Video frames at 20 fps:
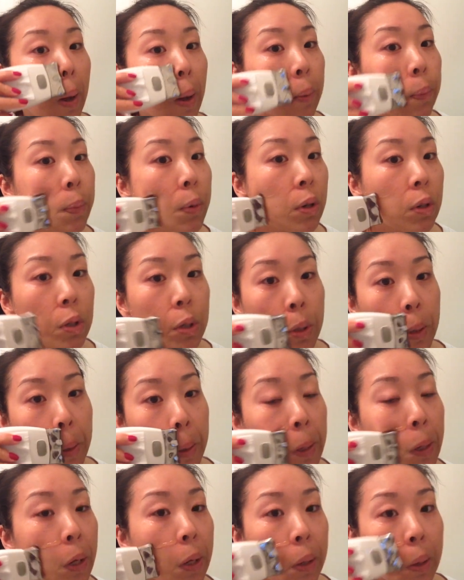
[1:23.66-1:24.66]
up your
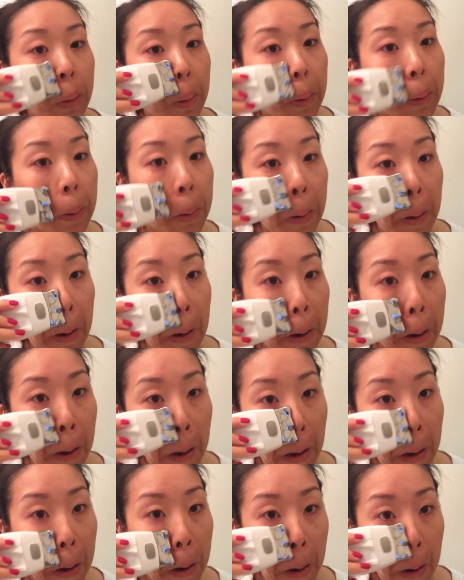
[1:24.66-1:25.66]
cheek,
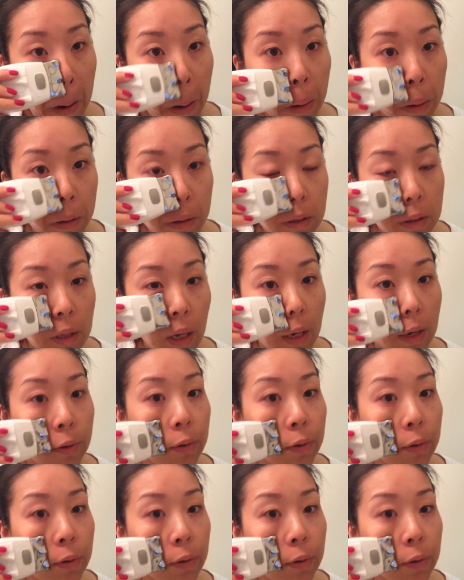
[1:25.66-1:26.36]
side